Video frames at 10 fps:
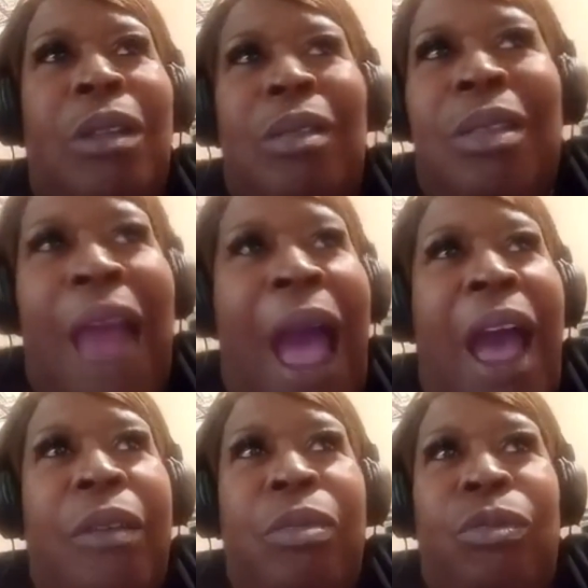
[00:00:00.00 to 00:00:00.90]

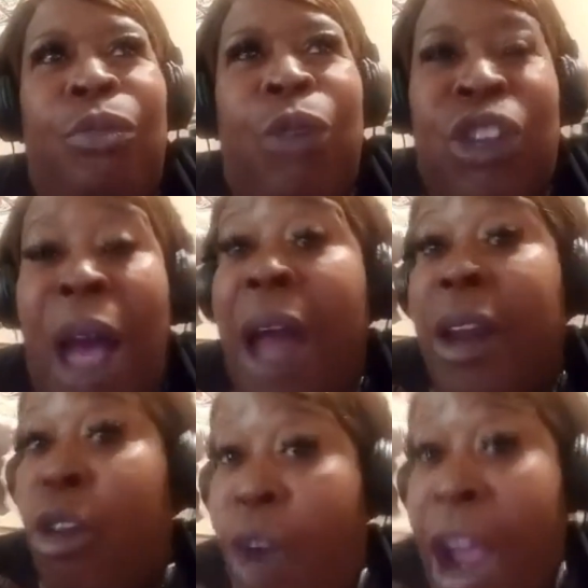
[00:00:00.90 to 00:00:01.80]
that was
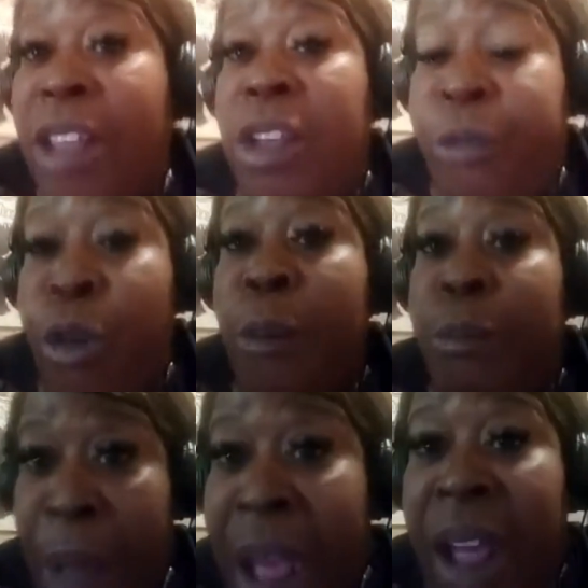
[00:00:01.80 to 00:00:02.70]
kind of crazy for
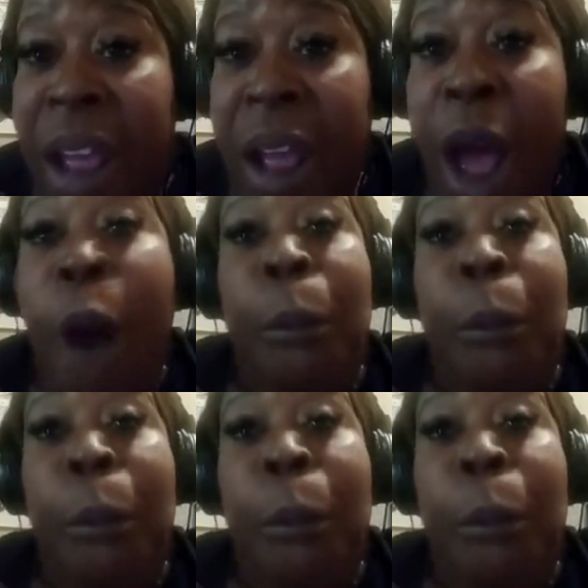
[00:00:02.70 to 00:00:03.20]
me,